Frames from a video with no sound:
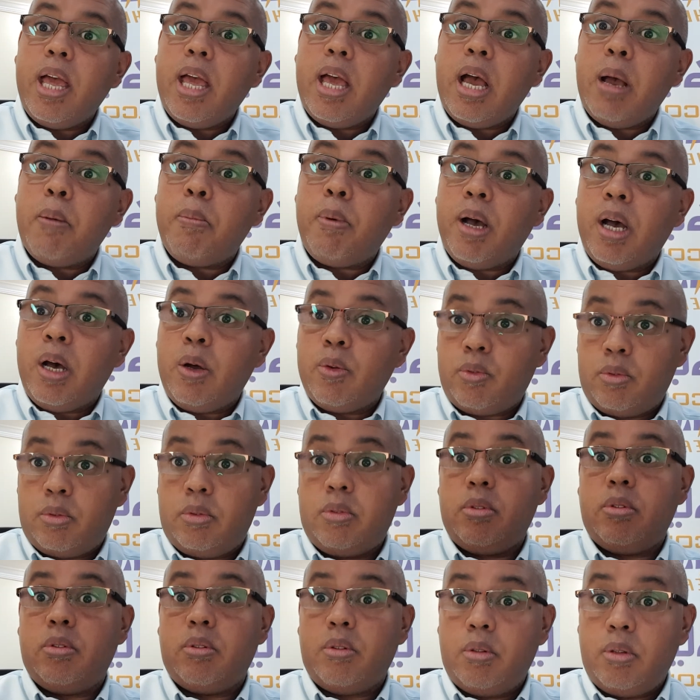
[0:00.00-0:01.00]

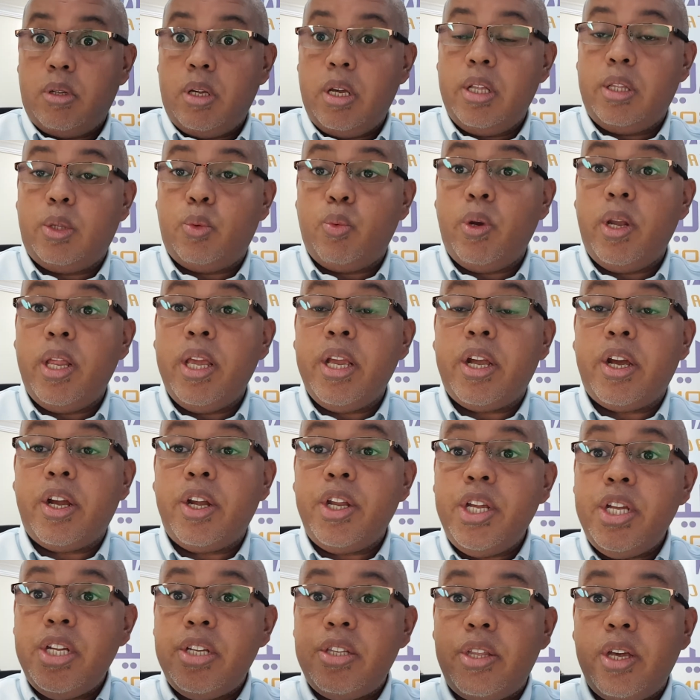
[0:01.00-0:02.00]
It will
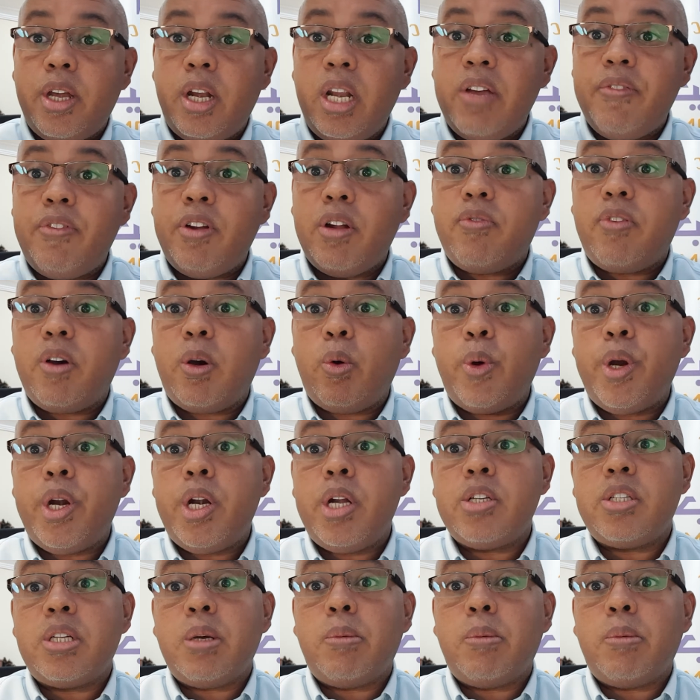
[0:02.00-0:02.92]
increase the level of awareness